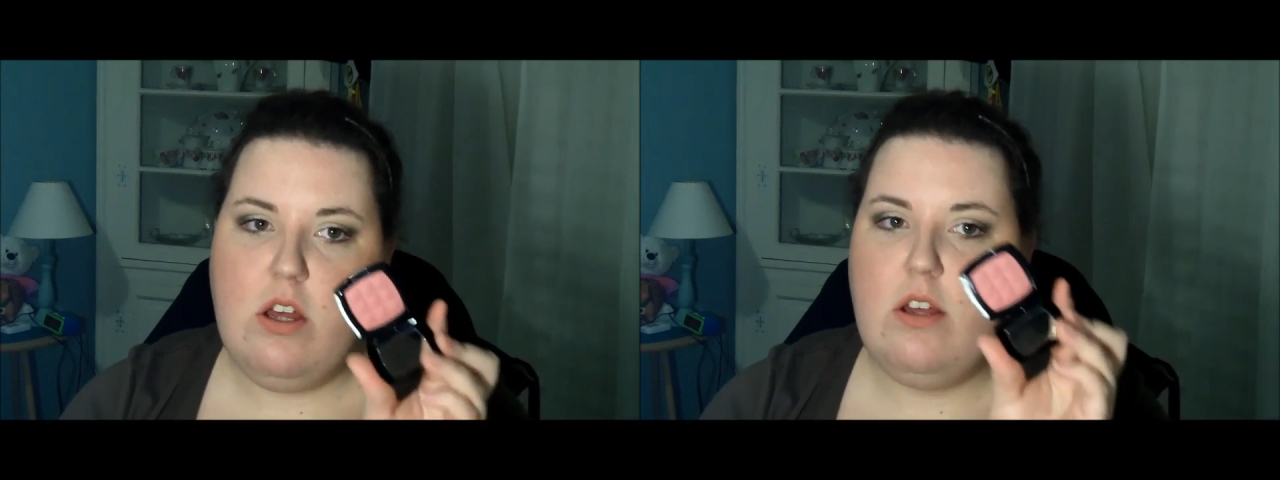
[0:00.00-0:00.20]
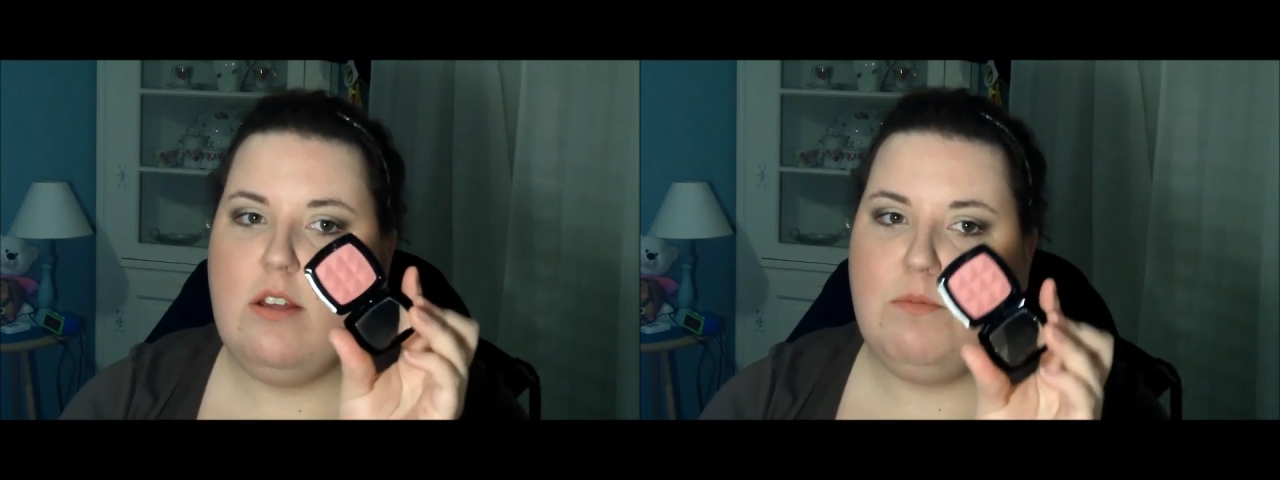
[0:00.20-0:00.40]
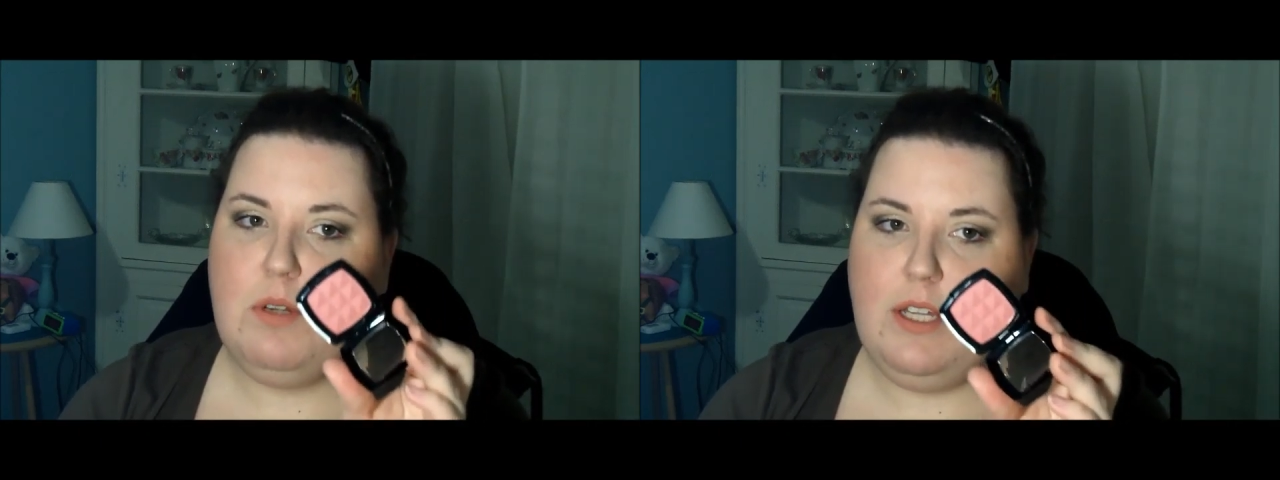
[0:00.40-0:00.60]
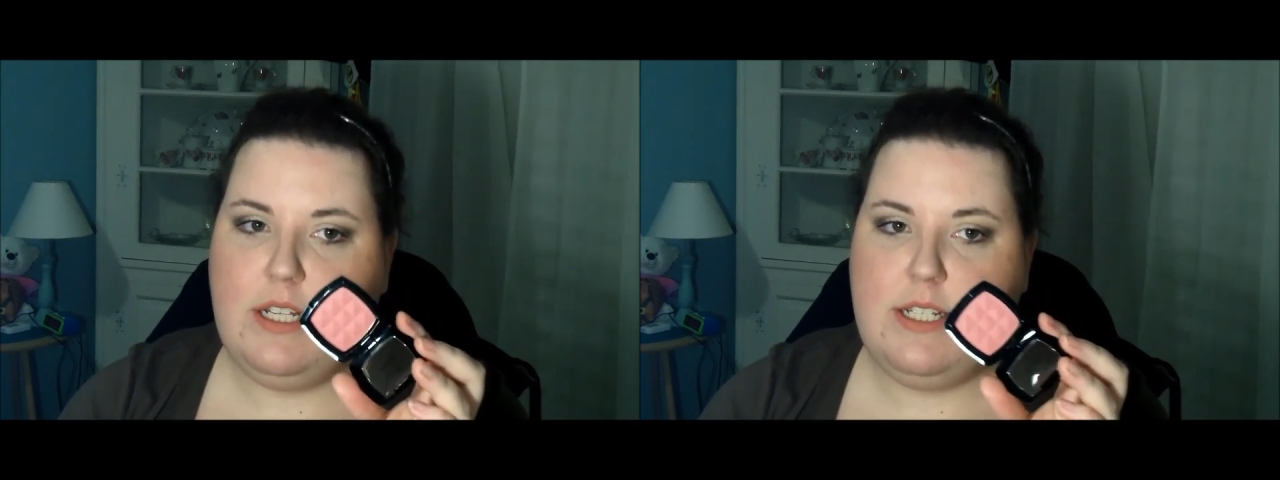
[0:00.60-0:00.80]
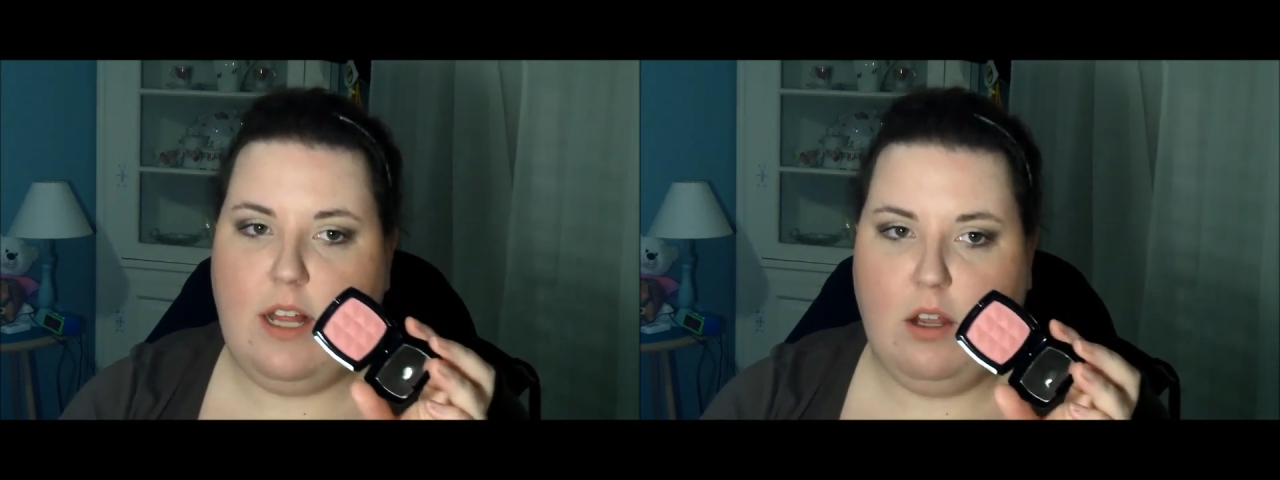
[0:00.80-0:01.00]
a
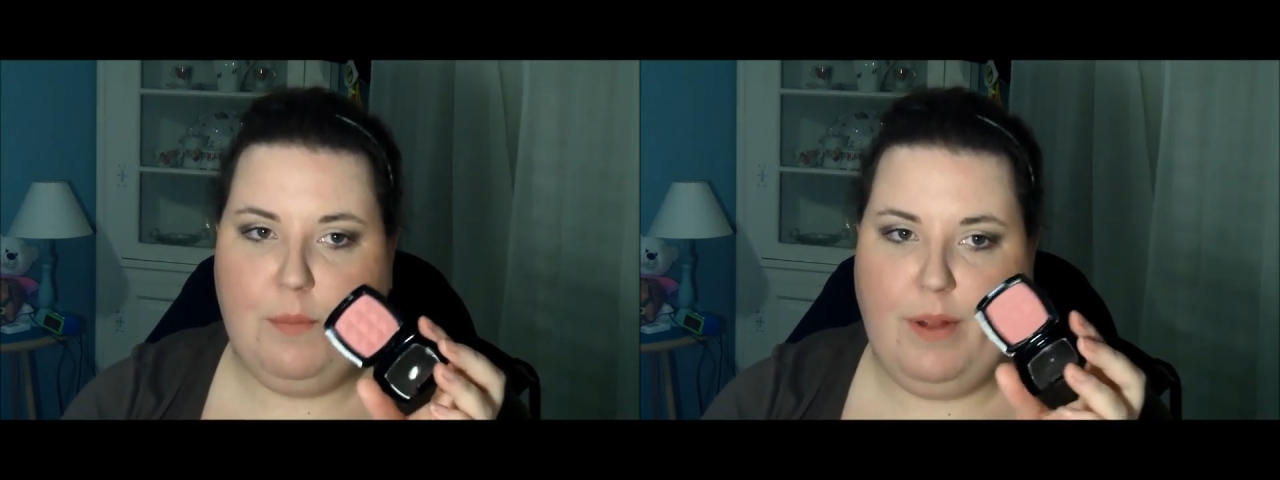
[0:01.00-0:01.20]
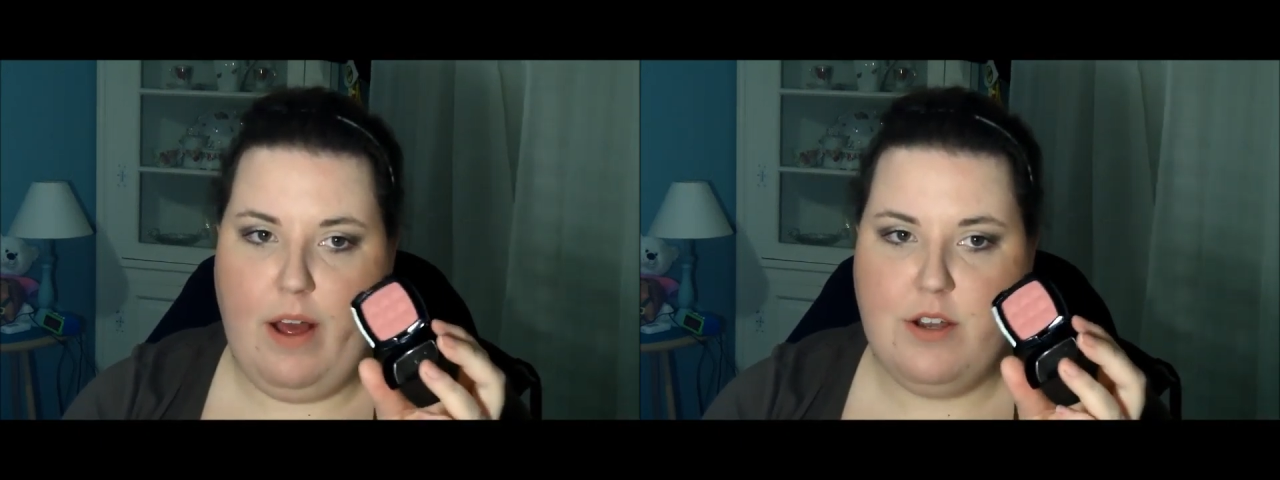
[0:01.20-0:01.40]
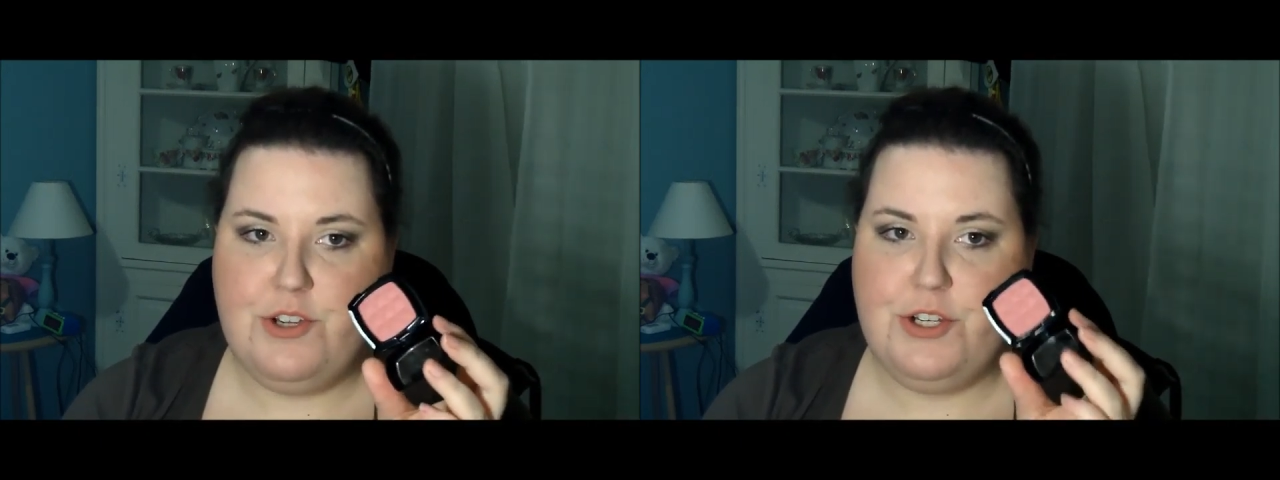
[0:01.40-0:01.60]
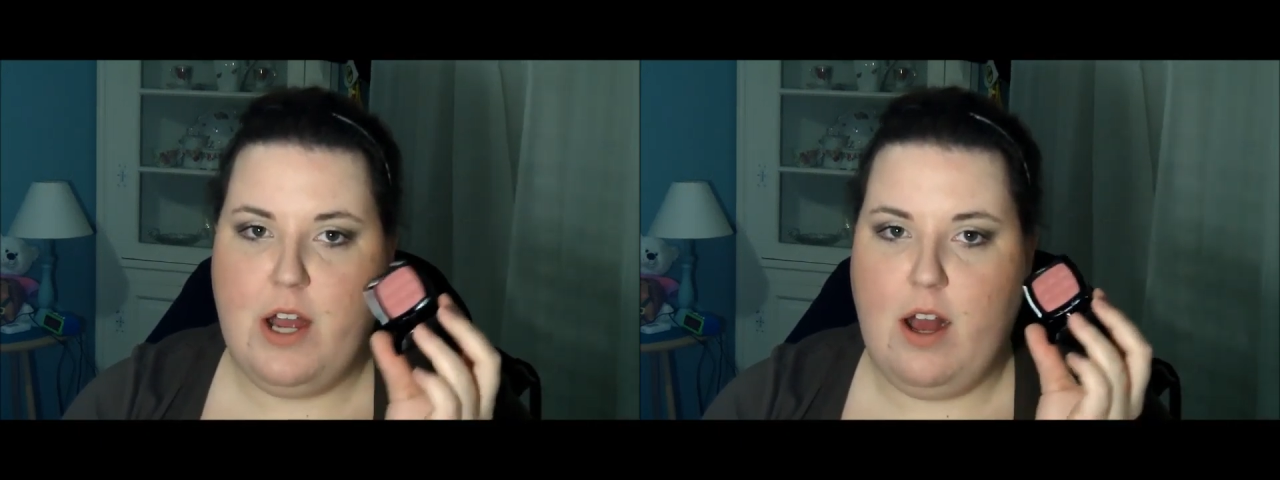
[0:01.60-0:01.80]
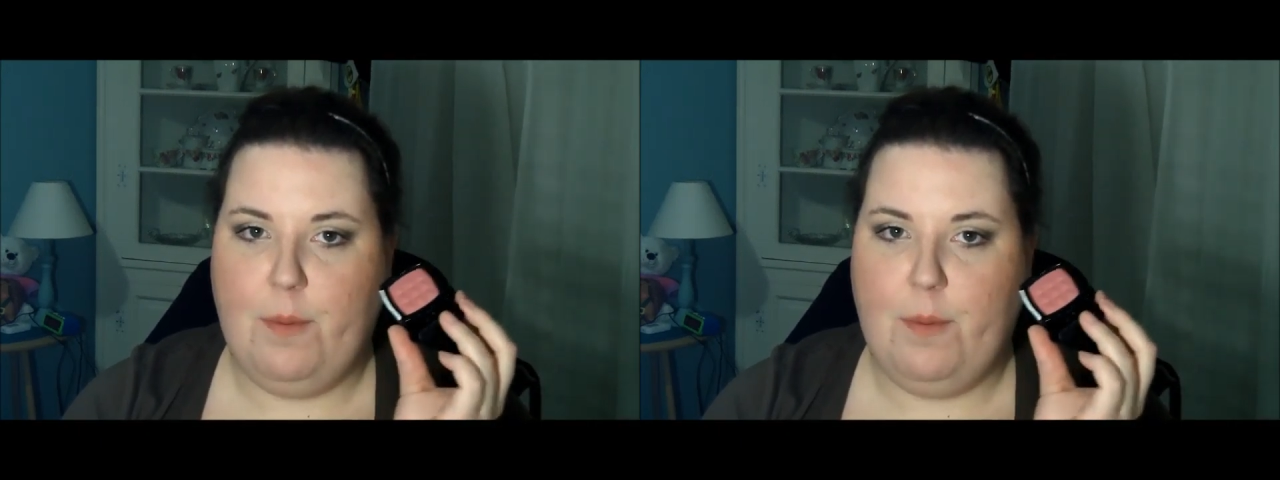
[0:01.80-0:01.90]
really stellar blush.